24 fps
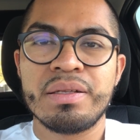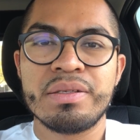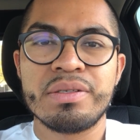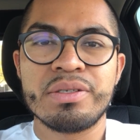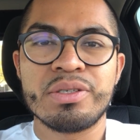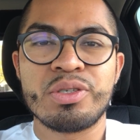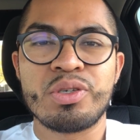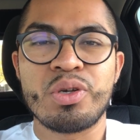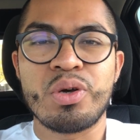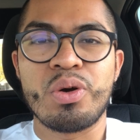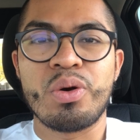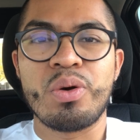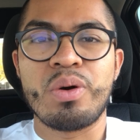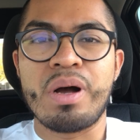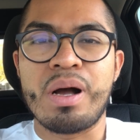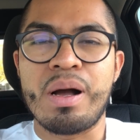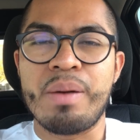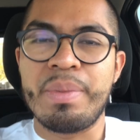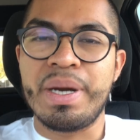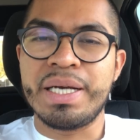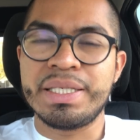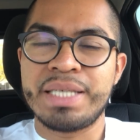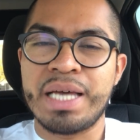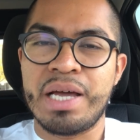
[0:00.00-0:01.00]
so I
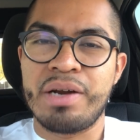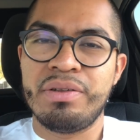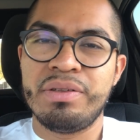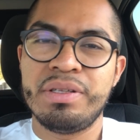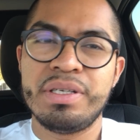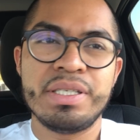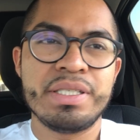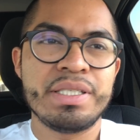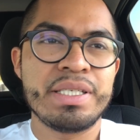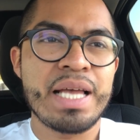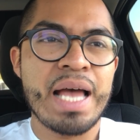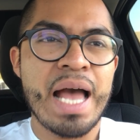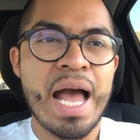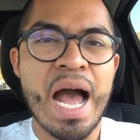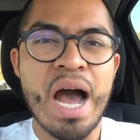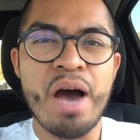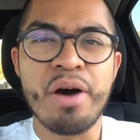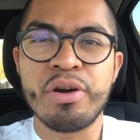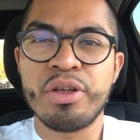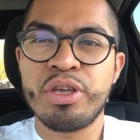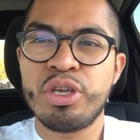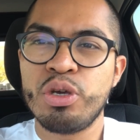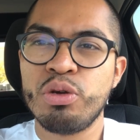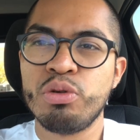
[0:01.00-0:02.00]
might title this
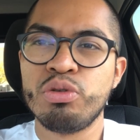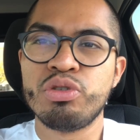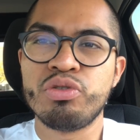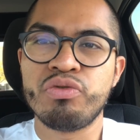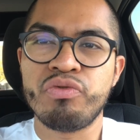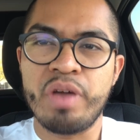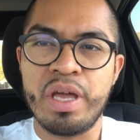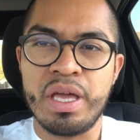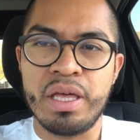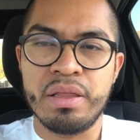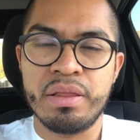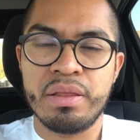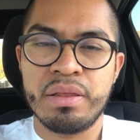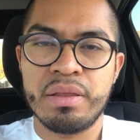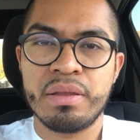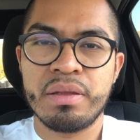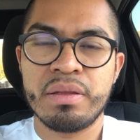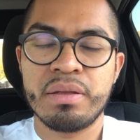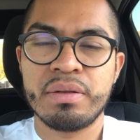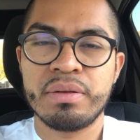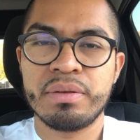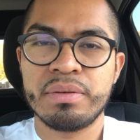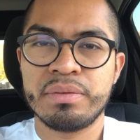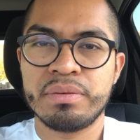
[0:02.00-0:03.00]
"How to Use Faith
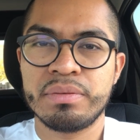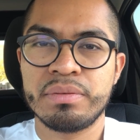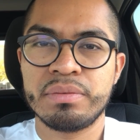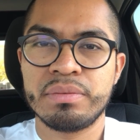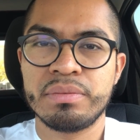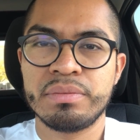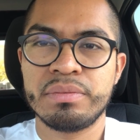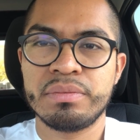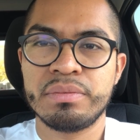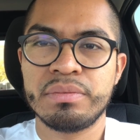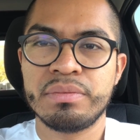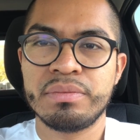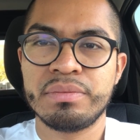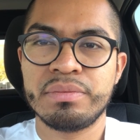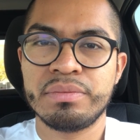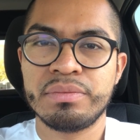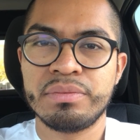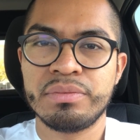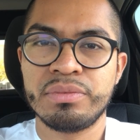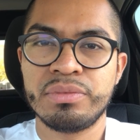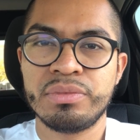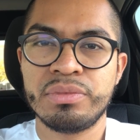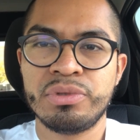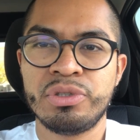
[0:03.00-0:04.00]

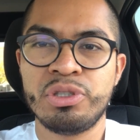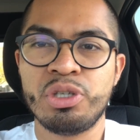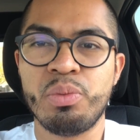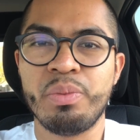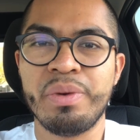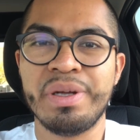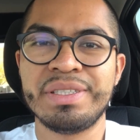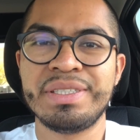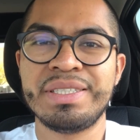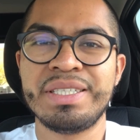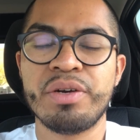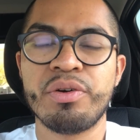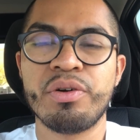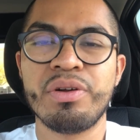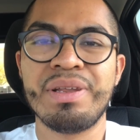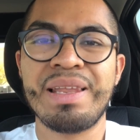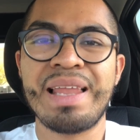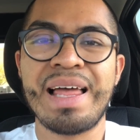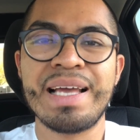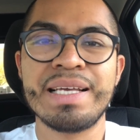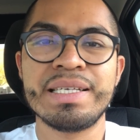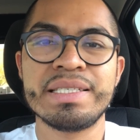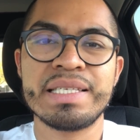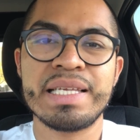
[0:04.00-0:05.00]
to
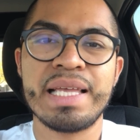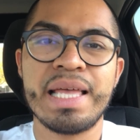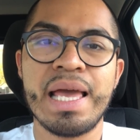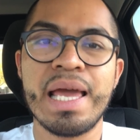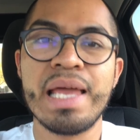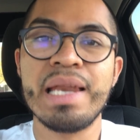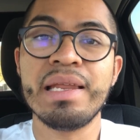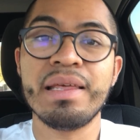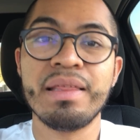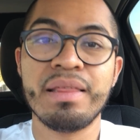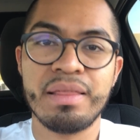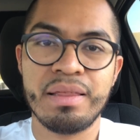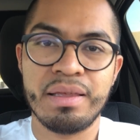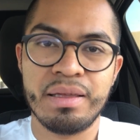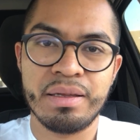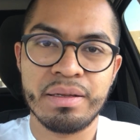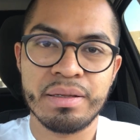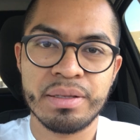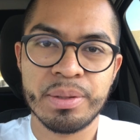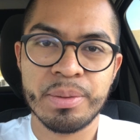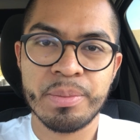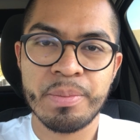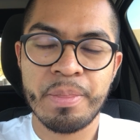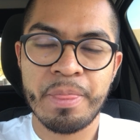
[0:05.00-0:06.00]
Materialize Anything."
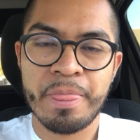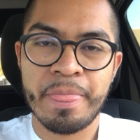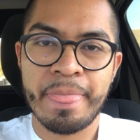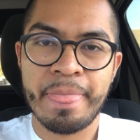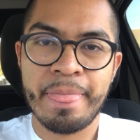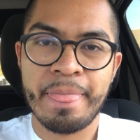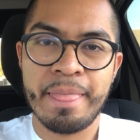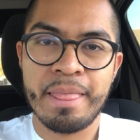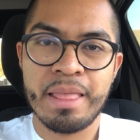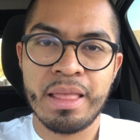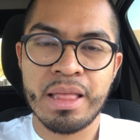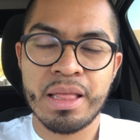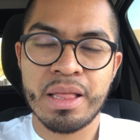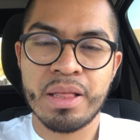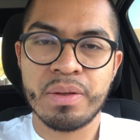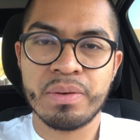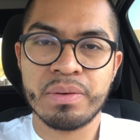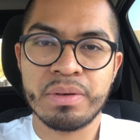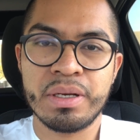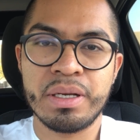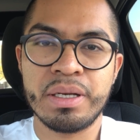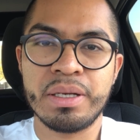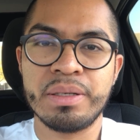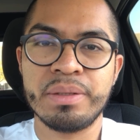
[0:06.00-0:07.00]

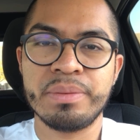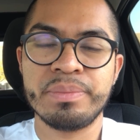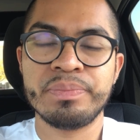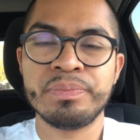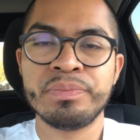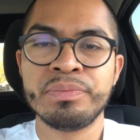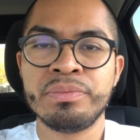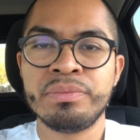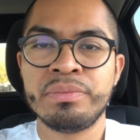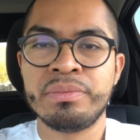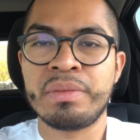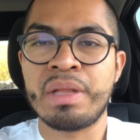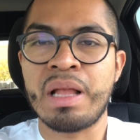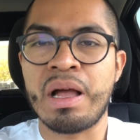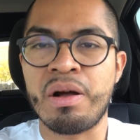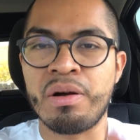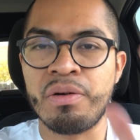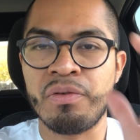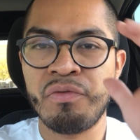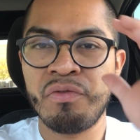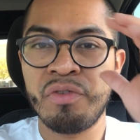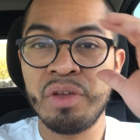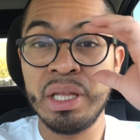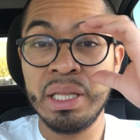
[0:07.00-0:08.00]
Okay, now
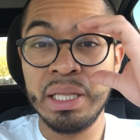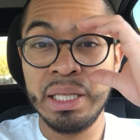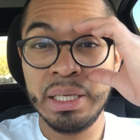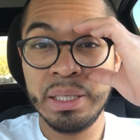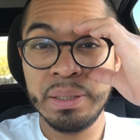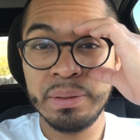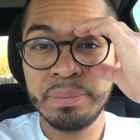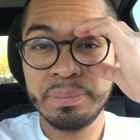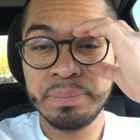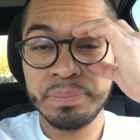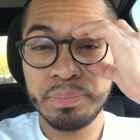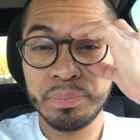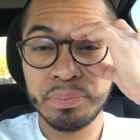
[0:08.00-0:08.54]
feeling,